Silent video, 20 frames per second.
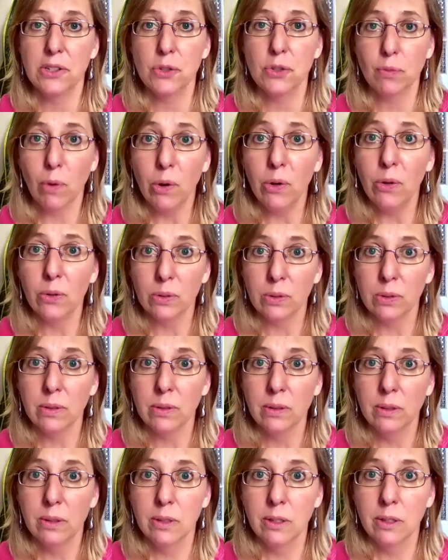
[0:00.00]
role,
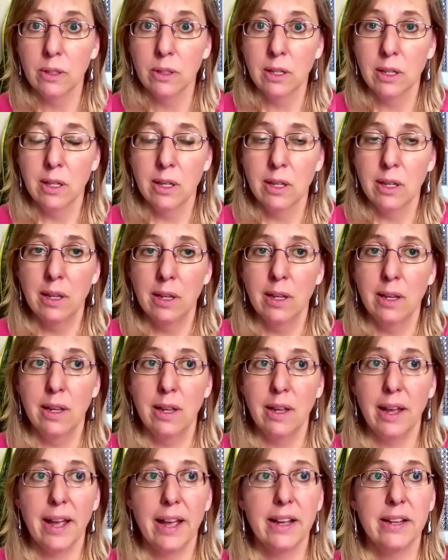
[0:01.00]

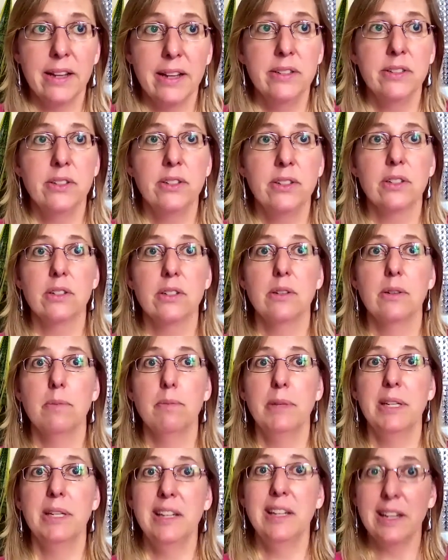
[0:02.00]
and
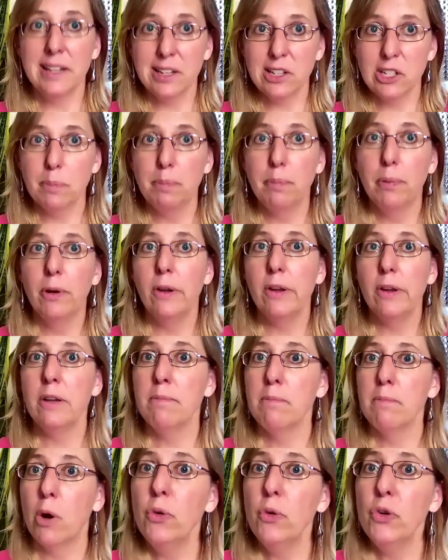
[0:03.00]
beginning to put in
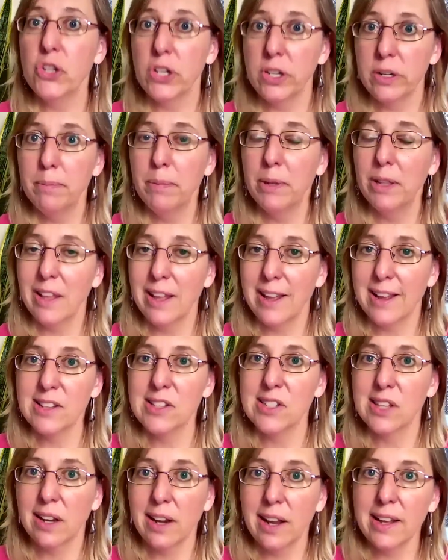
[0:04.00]
motion plans
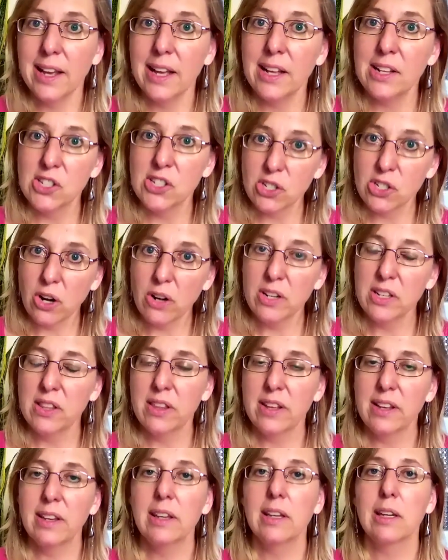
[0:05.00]
that I had started
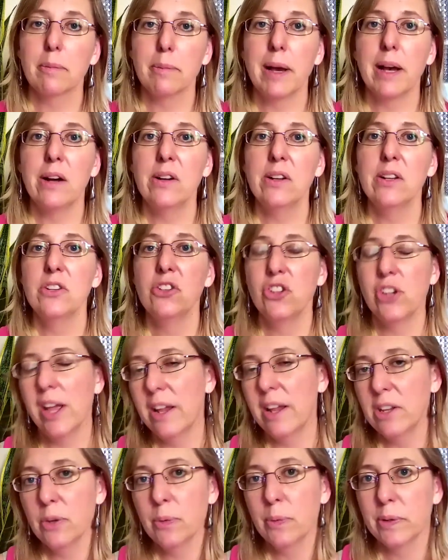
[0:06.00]
thinking about in
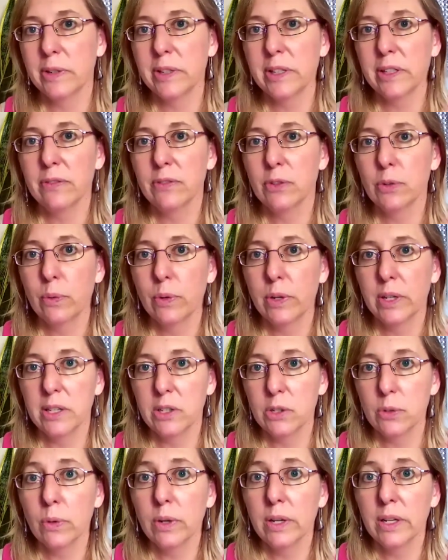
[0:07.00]
January of
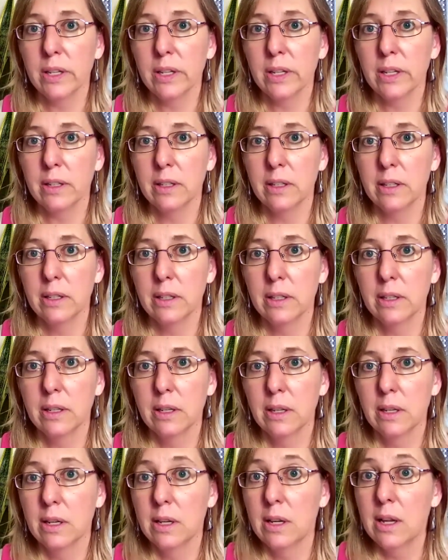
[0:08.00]
2020,
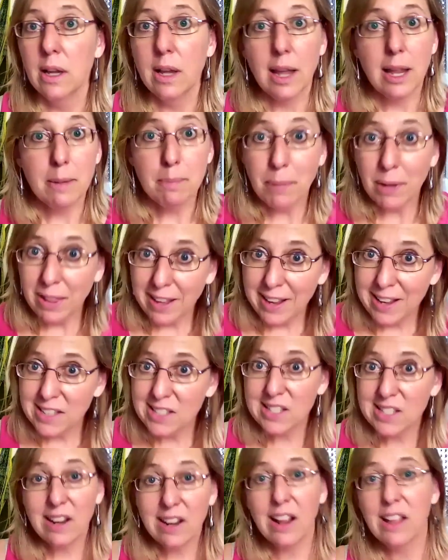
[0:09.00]
and plans that
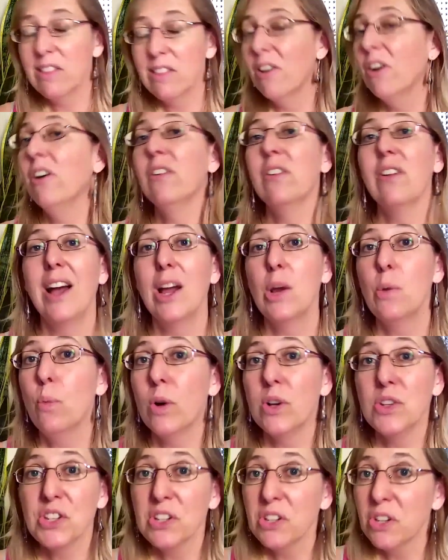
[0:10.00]
I thought I
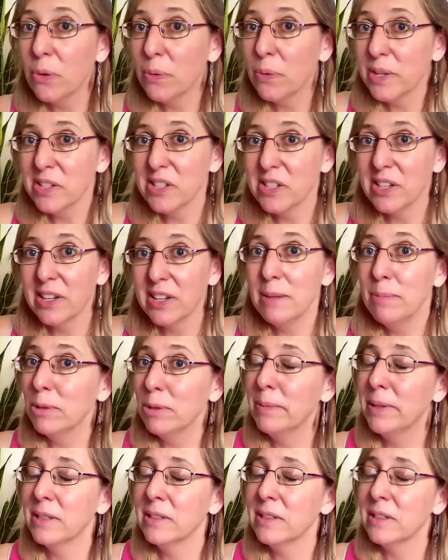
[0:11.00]
wasn't going to
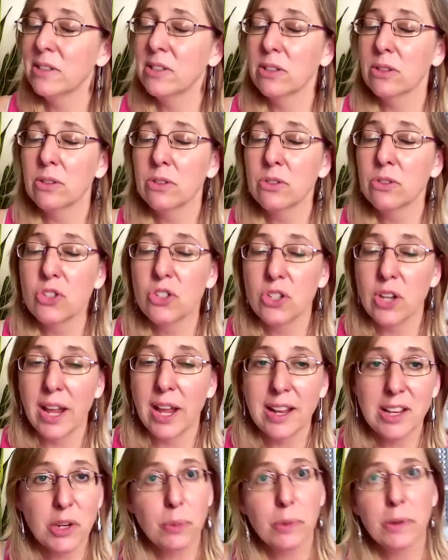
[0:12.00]
implement until
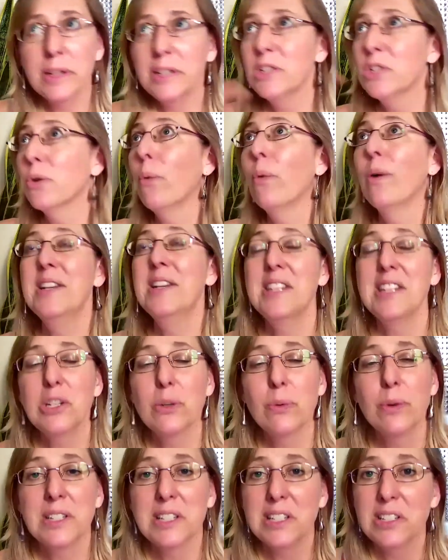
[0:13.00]
January
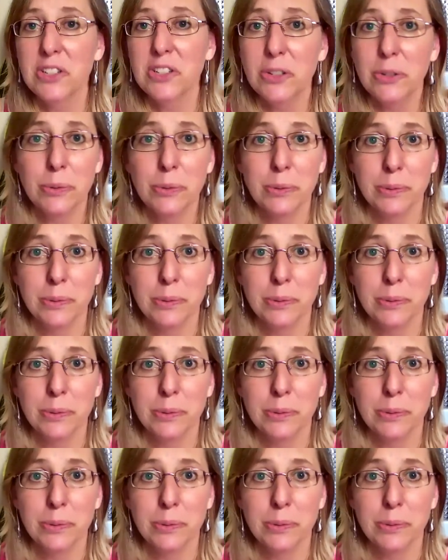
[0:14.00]
2022.